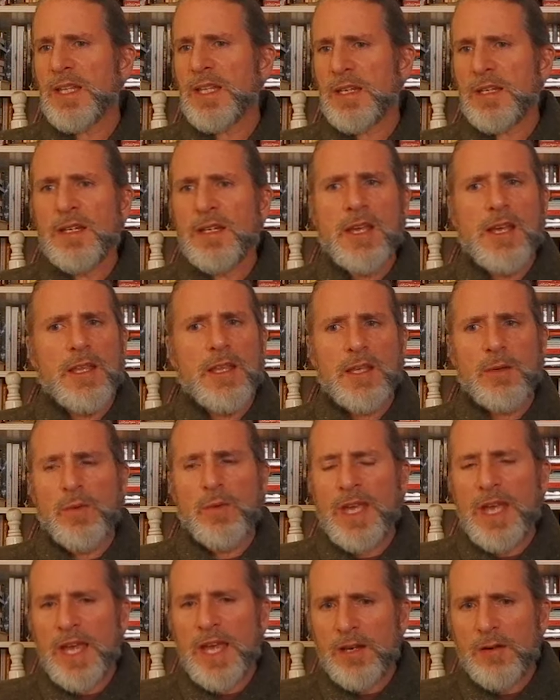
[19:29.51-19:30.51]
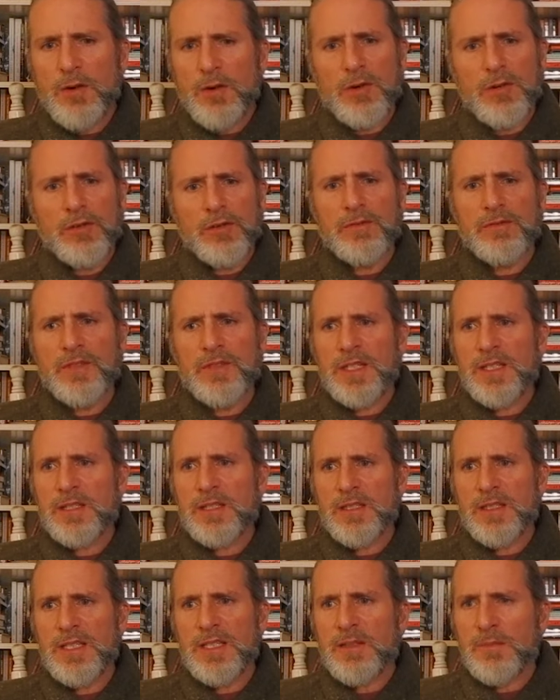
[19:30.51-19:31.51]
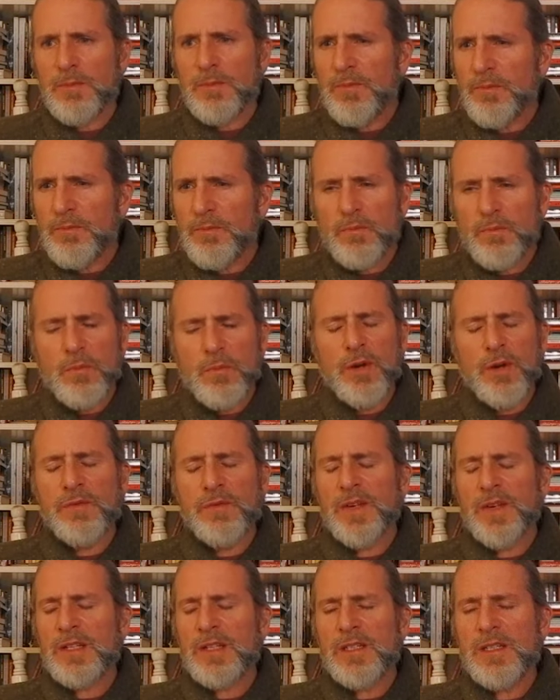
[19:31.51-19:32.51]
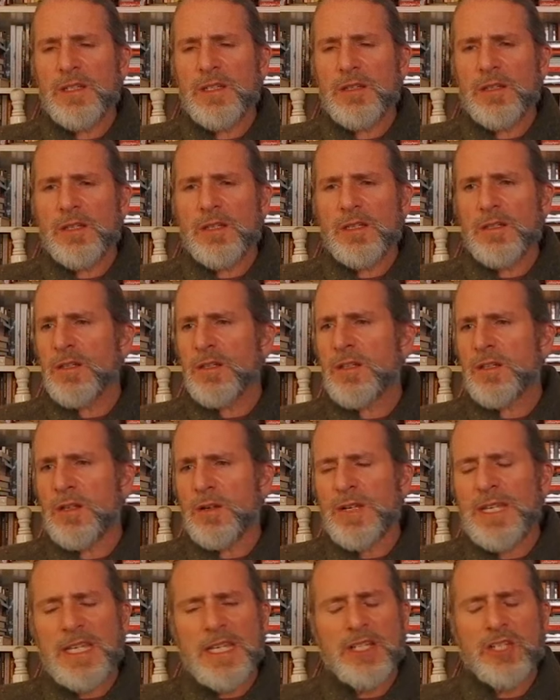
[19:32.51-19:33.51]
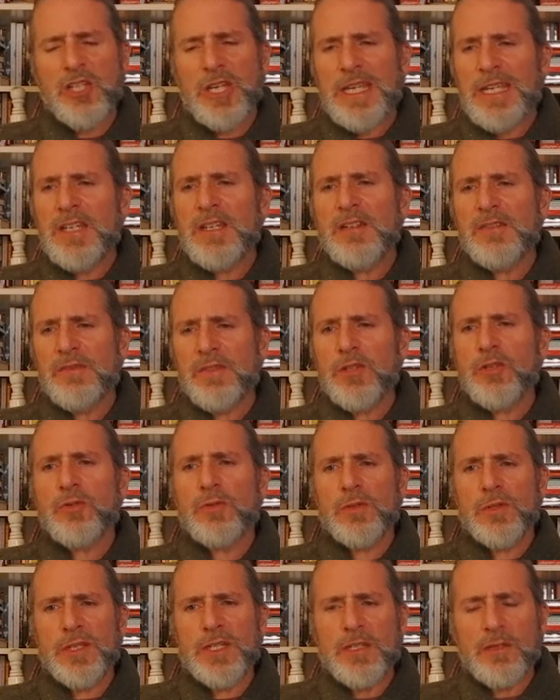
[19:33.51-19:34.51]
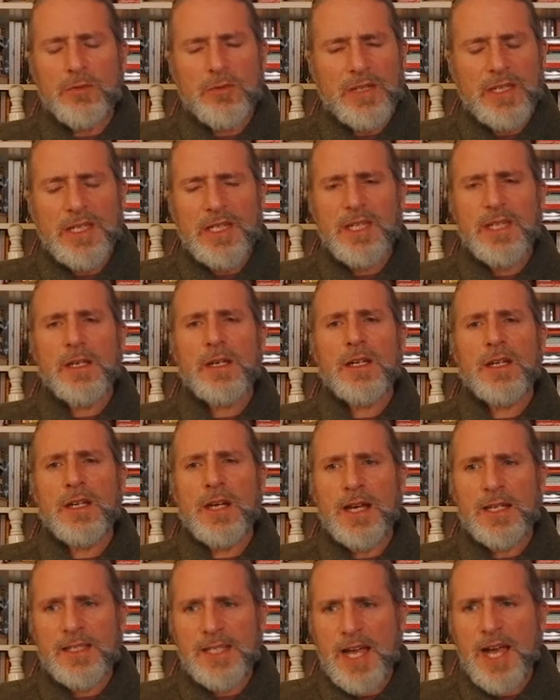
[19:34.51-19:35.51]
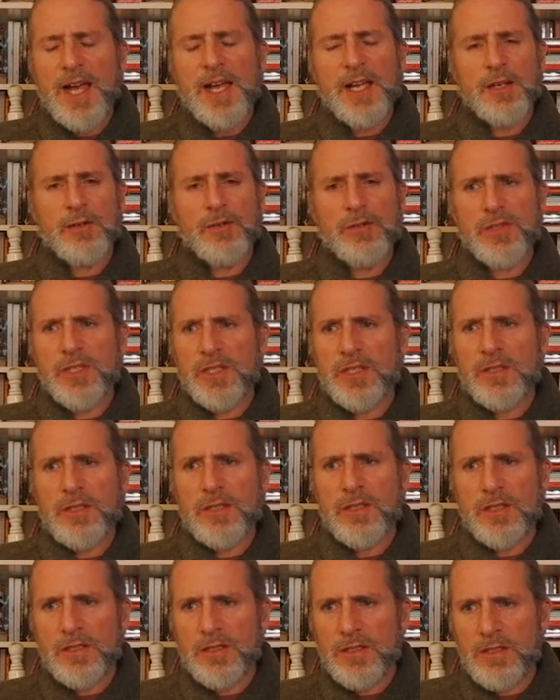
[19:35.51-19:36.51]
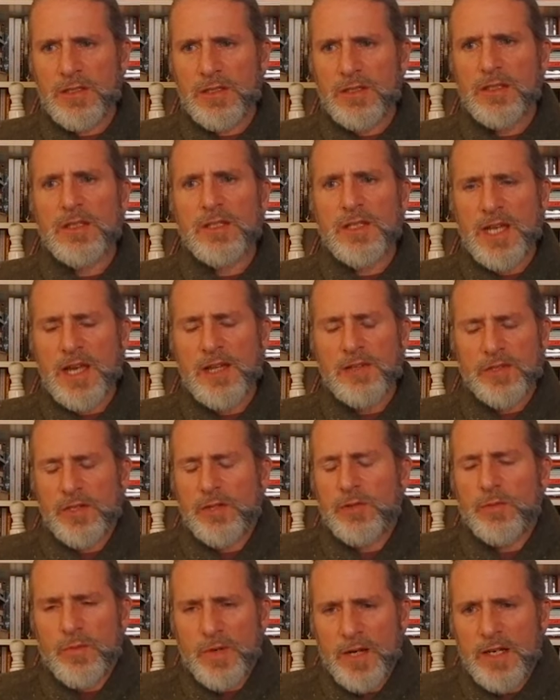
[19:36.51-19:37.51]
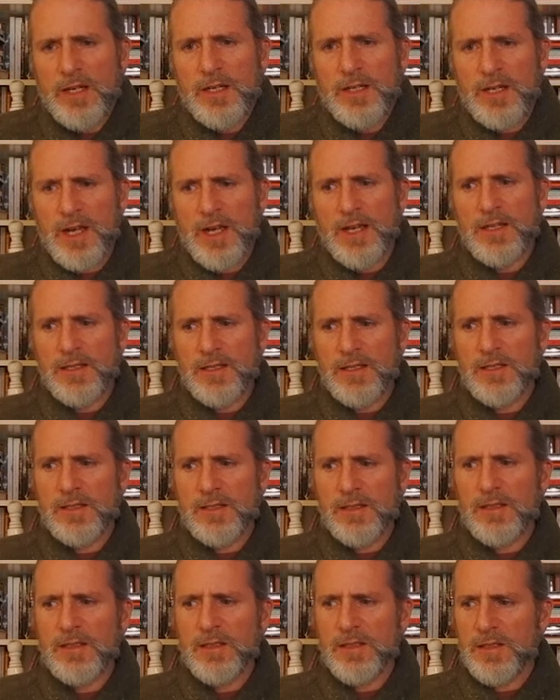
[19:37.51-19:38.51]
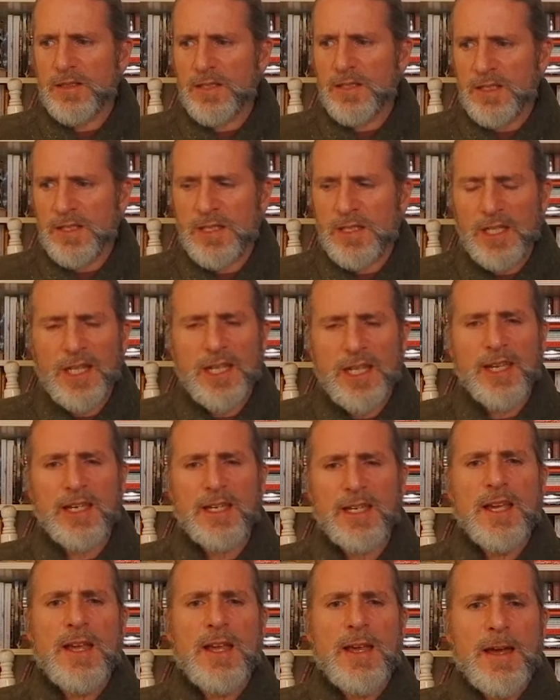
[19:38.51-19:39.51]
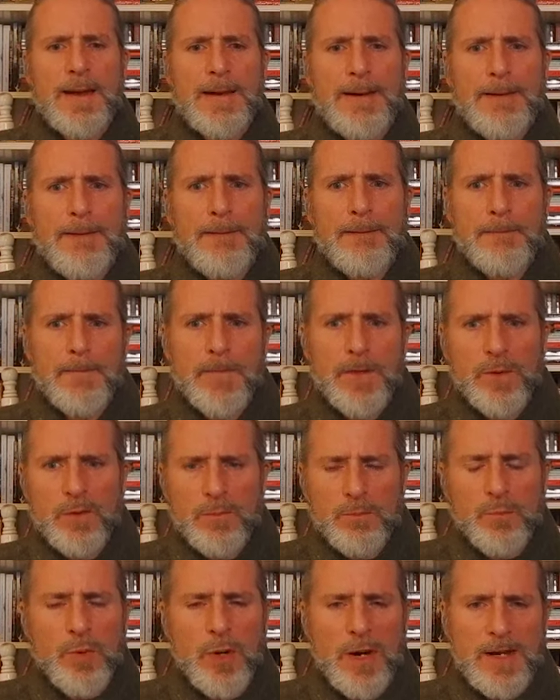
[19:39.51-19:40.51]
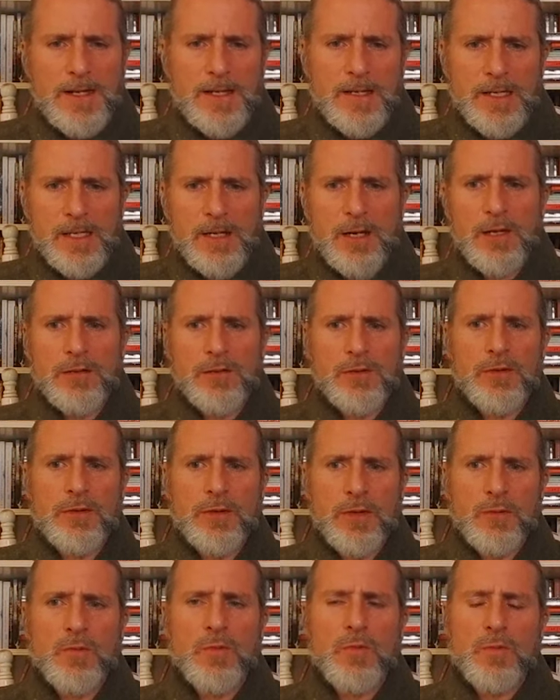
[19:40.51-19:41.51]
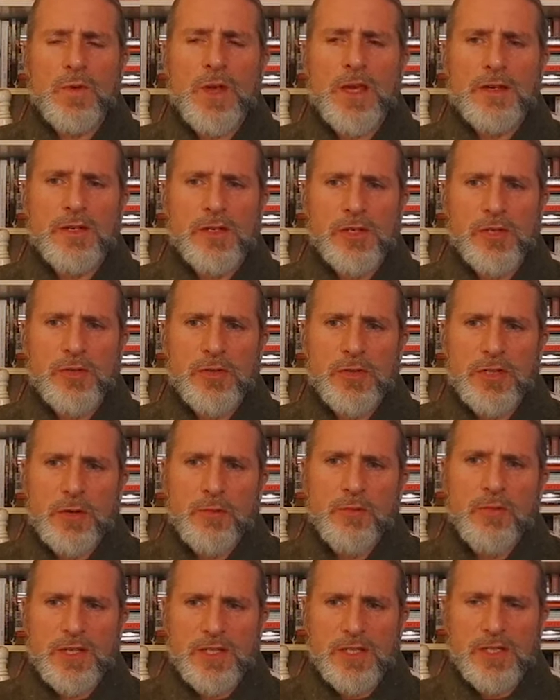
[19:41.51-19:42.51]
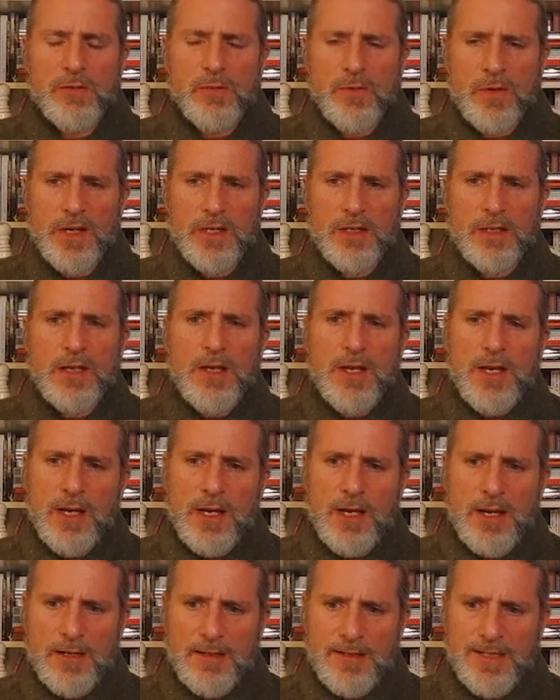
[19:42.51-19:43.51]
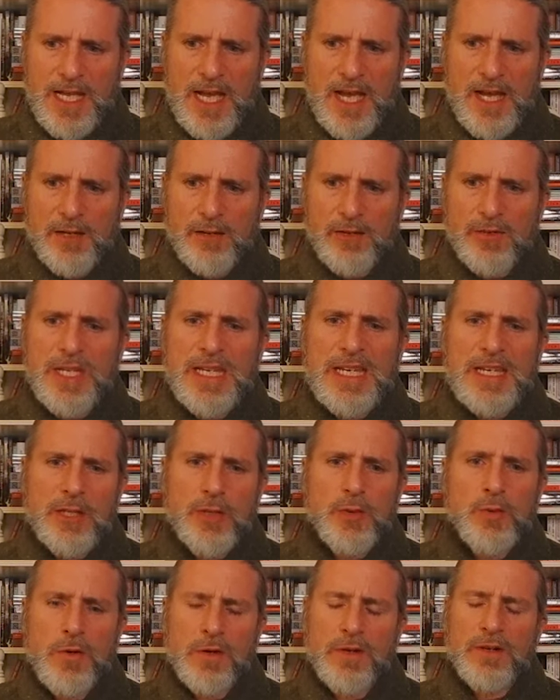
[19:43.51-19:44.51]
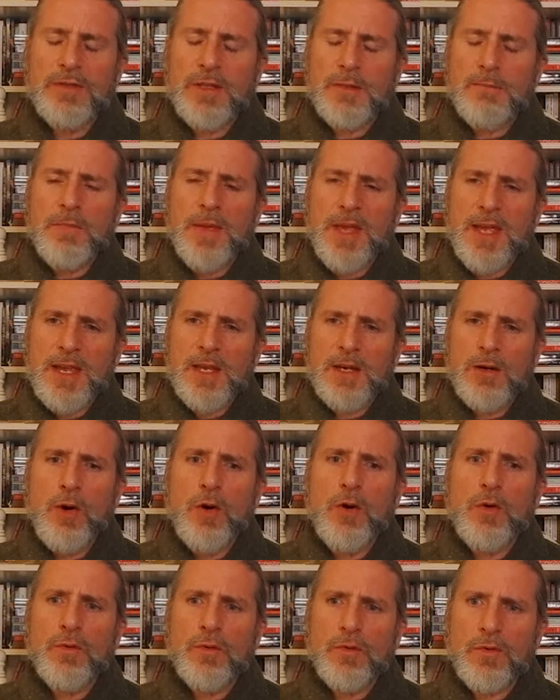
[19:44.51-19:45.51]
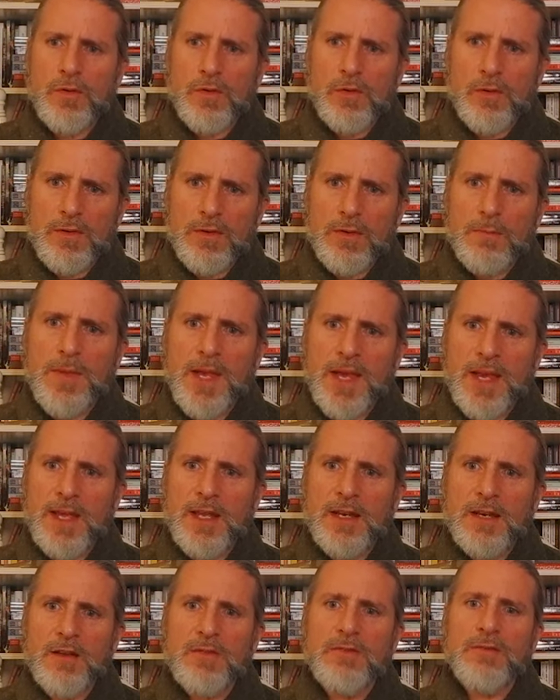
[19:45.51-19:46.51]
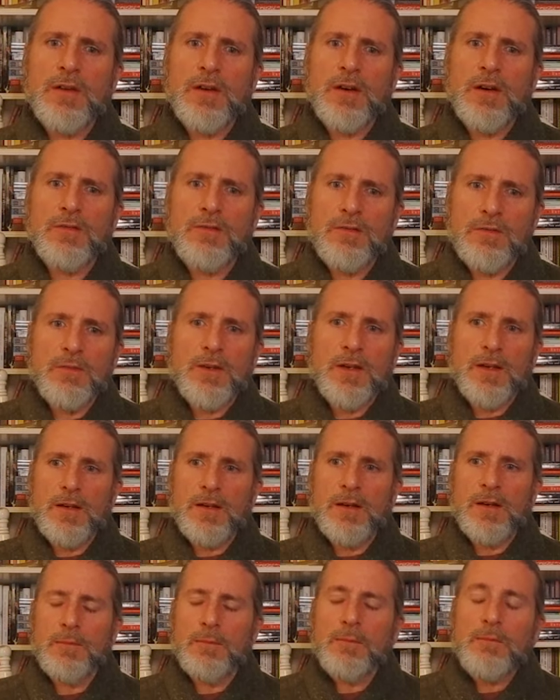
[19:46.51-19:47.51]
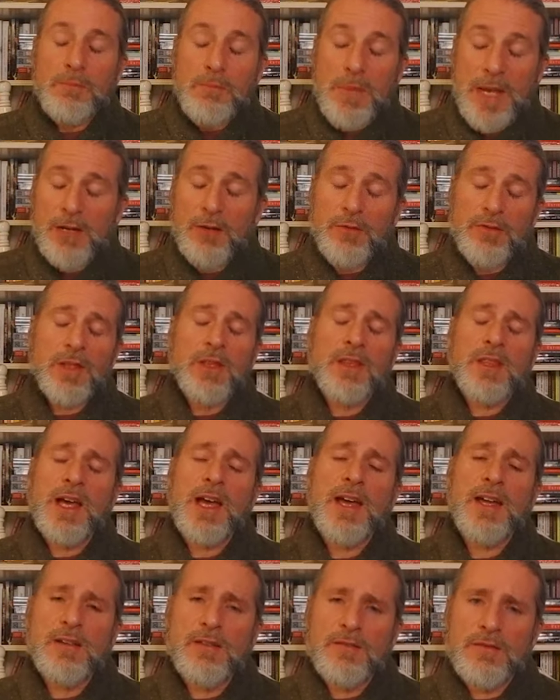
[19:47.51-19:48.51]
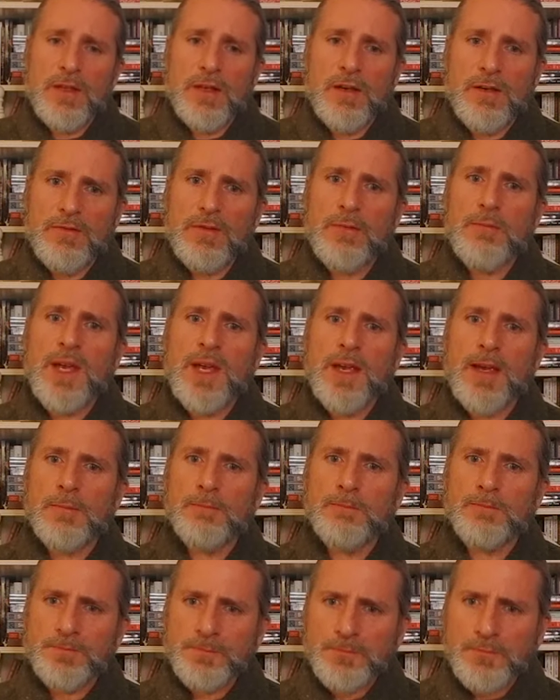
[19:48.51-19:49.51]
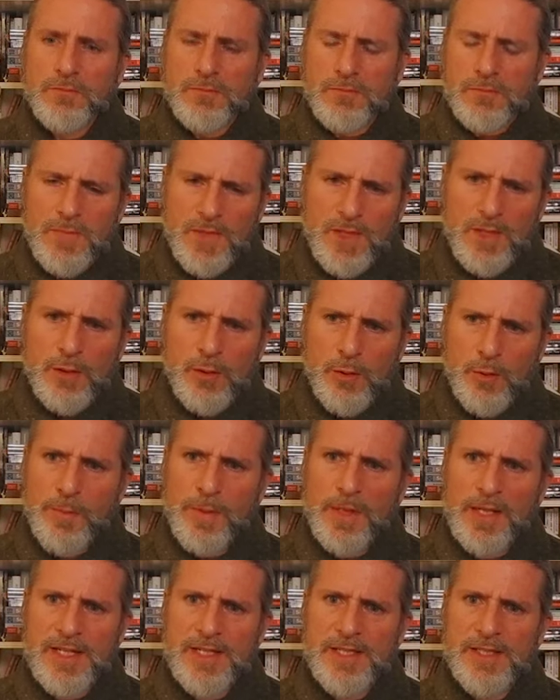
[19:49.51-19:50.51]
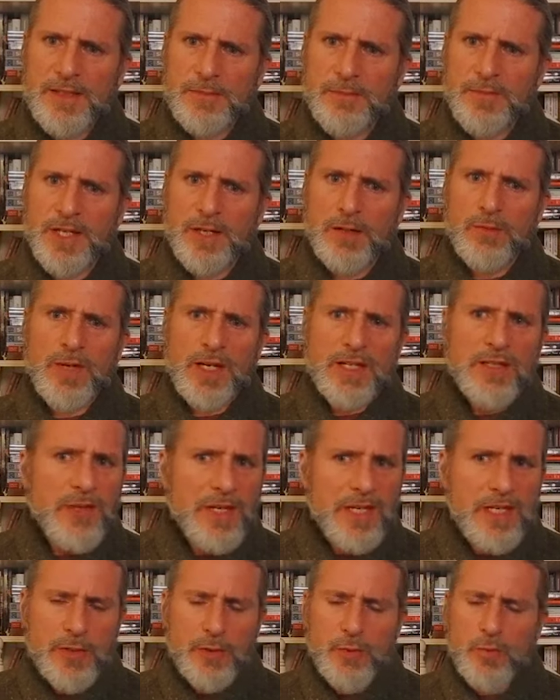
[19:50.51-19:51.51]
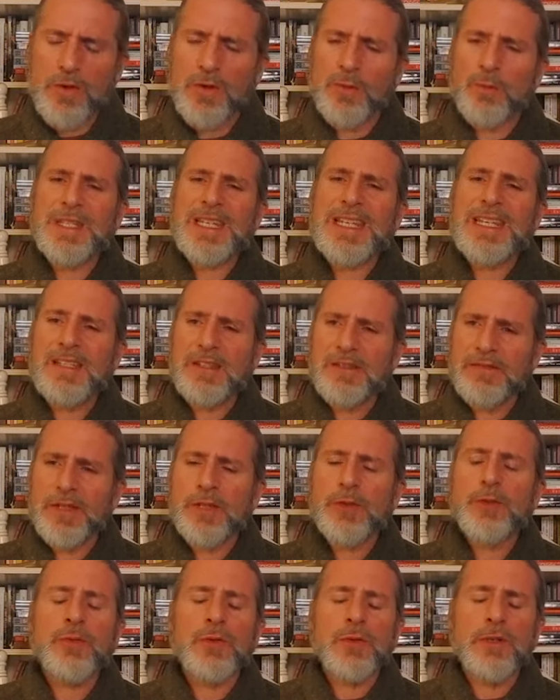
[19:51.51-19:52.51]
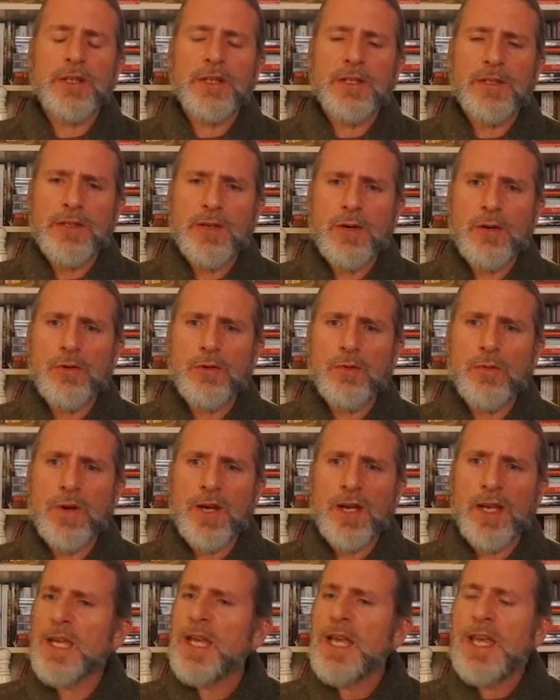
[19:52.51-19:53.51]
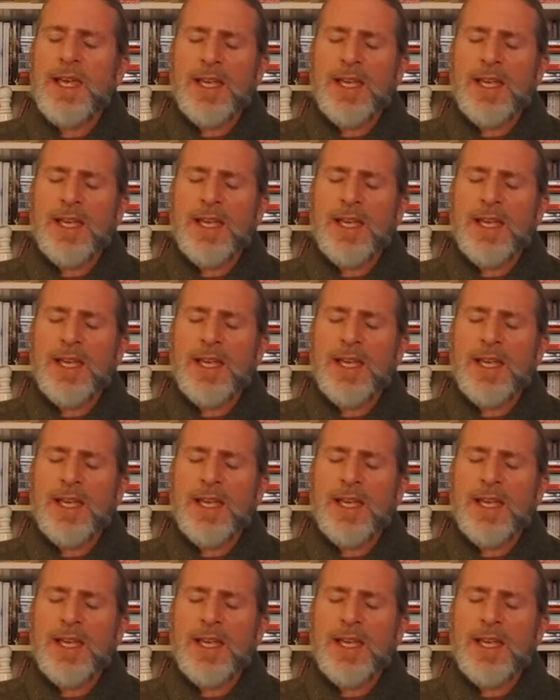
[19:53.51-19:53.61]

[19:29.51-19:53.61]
That that we had all of these these perfectly in, you know each individually unique uh, tiles these, these the, the, tiles that you recognize this, this, this clay uh, sort of brightly colored uh, reddish you know rusty red uh, tiles each one of them made over the man of, of uh, made over the thigh of the, of the man who placed them there, right? So each one was individual in its own way.